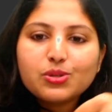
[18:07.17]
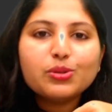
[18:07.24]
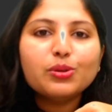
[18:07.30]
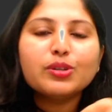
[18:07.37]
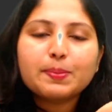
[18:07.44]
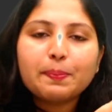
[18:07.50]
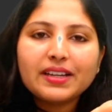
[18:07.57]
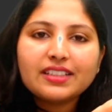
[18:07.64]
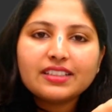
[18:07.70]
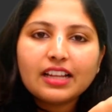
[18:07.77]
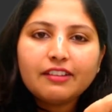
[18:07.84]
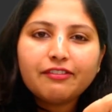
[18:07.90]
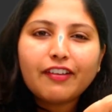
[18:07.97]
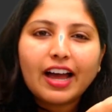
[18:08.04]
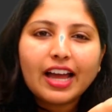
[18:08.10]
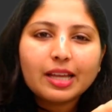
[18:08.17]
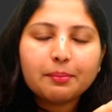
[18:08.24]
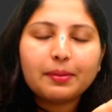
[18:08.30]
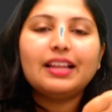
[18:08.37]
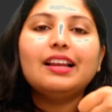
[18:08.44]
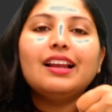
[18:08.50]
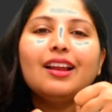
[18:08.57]
2 spindle
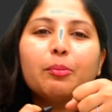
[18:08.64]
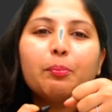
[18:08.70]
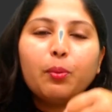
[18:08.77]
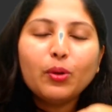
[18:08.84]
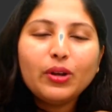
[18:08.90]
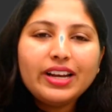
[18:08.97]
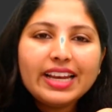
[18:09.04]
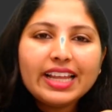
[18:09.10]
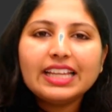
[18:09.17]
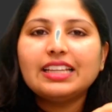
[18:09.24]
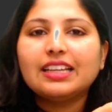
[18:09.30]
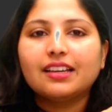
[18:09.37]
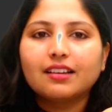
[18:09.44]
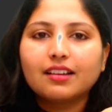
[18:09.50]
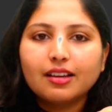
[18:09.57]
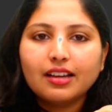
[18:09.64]
fiber pulling